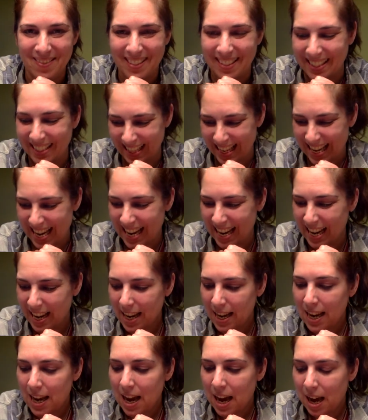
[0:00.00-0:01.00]
We'll see.
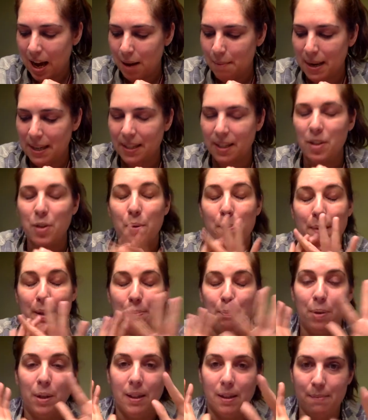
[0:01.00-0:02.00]
I did do a bit
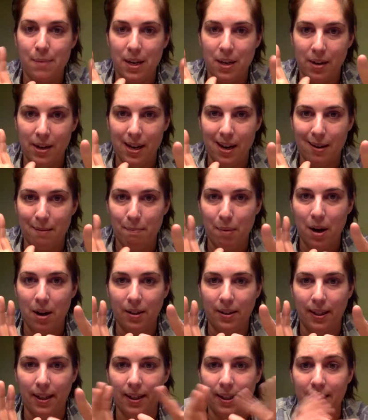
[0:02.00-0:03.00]
of preliminary
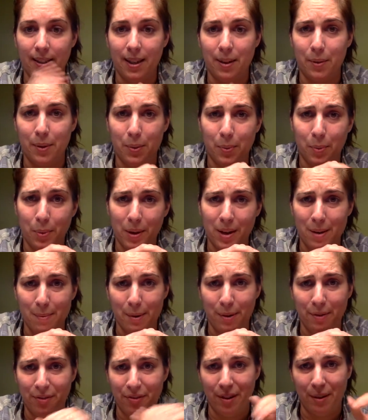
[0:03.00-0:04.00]
unboxing because I was worried
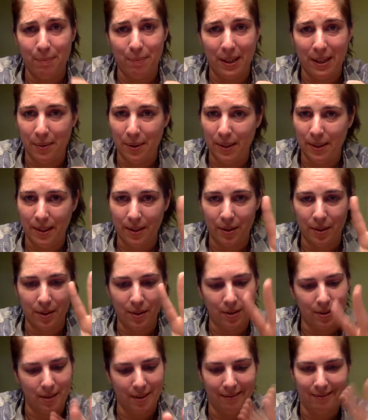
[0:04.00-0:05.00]
about fumbling with
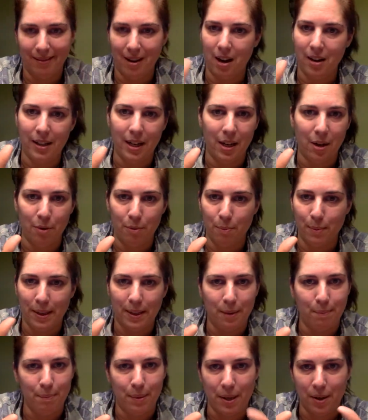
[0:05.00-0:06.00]
scissors and knocking over my
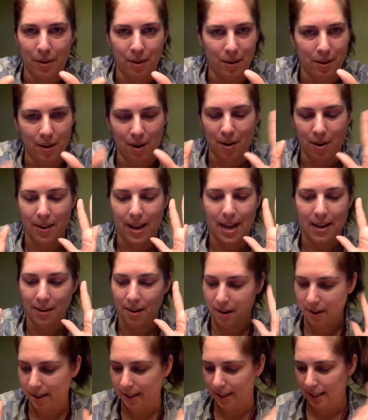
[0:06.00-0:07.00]
computer and all that
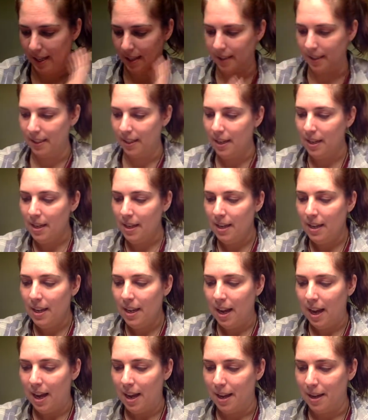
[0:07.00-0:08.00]
nonsense.
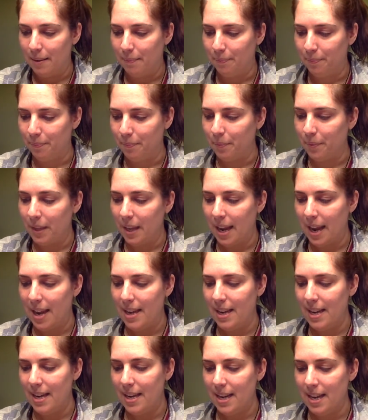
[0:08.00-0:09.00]
And
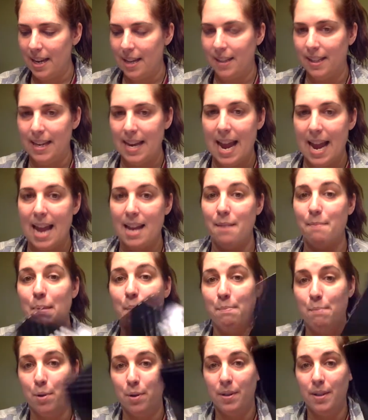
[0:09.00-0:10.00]
it is the Anima
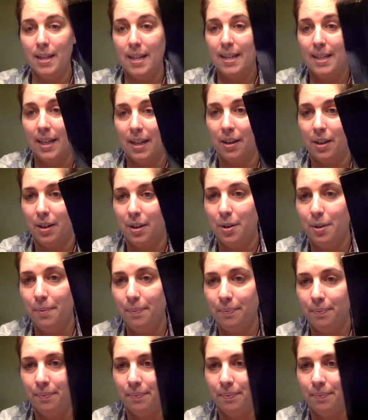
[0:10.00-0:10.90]
Mundi tarot.